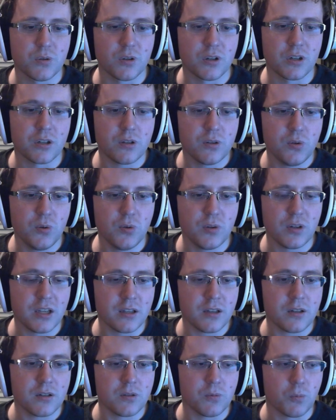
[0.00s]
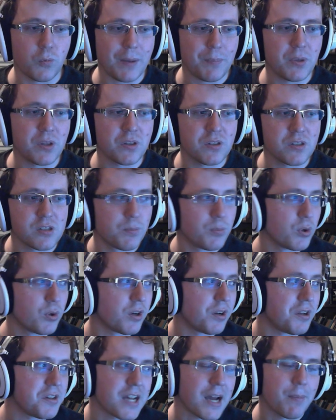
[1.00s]
are including weapons to put
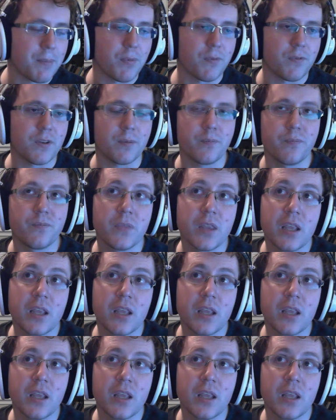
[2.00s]
on top of him.